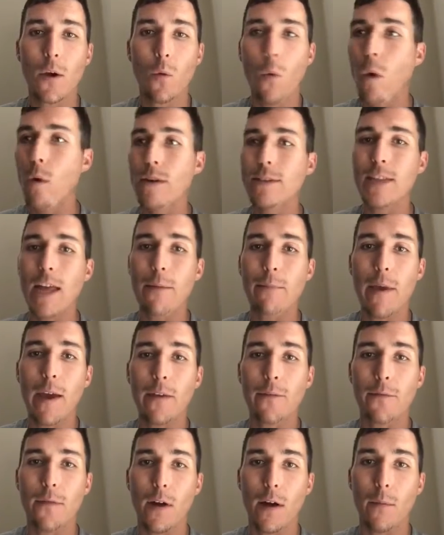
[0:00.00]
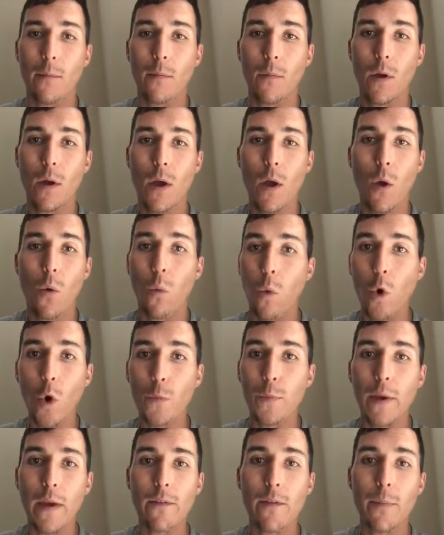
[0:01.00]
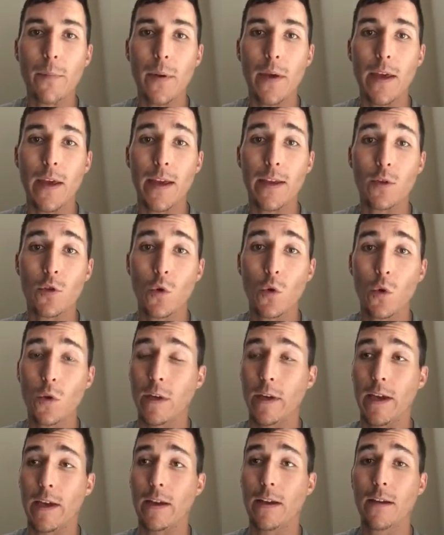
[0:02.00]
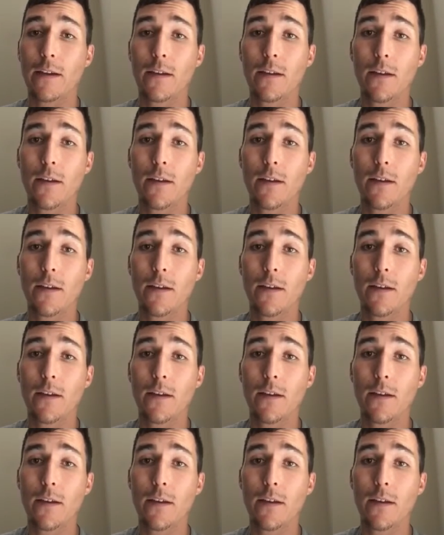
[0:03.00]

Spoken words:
What was that made from? world PvP and dueling.